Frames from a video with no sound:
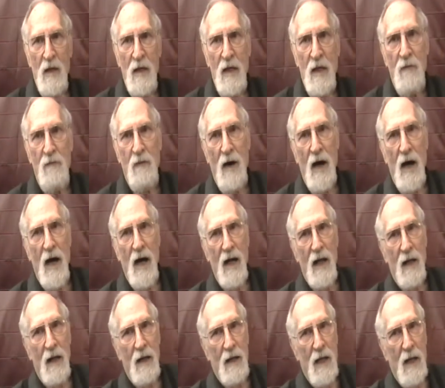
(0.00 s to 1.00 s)
If
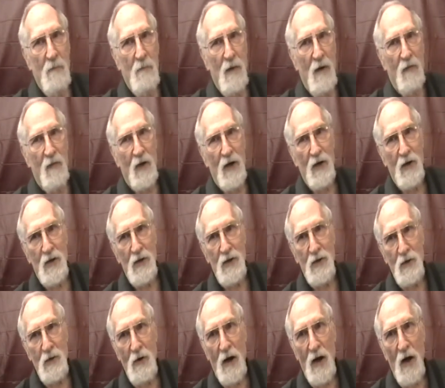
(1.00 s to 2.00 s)
I let my finger
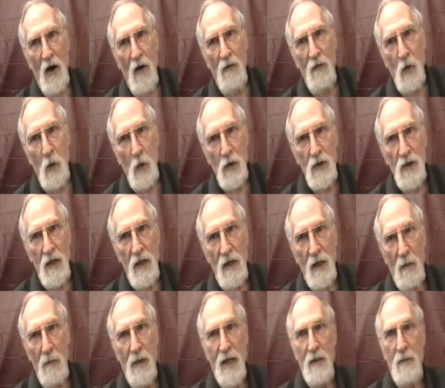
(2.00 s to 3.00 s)
stray off course a
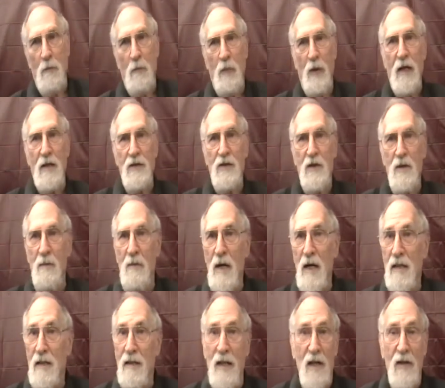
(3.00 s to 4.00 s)
little bit and press the
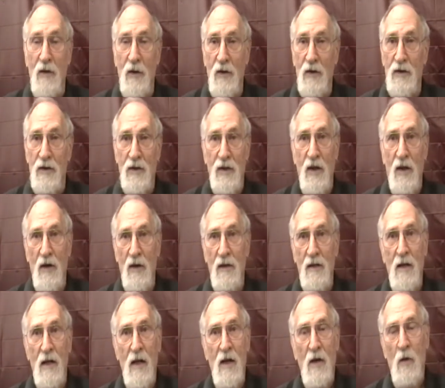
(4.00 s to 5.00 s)
button that turns it
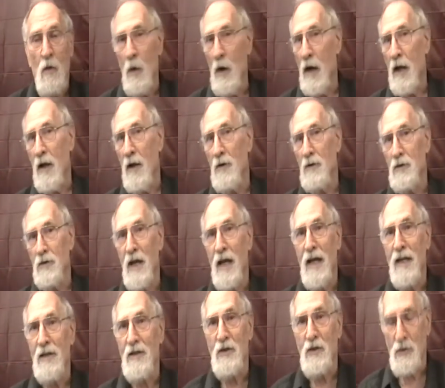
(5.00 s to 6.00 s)
on, where it goes
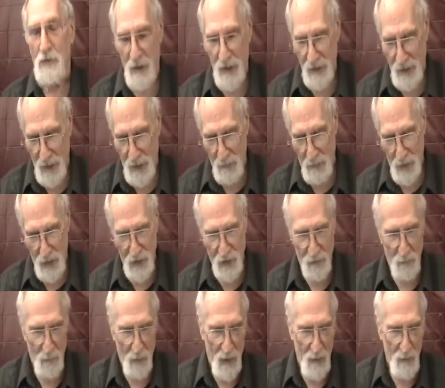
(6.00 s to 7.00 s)
ahead and shreds that piece
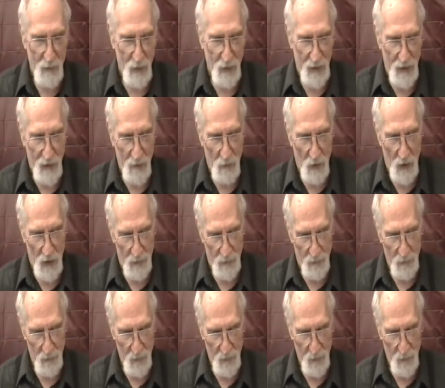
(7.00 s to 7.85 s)
of paper anyway.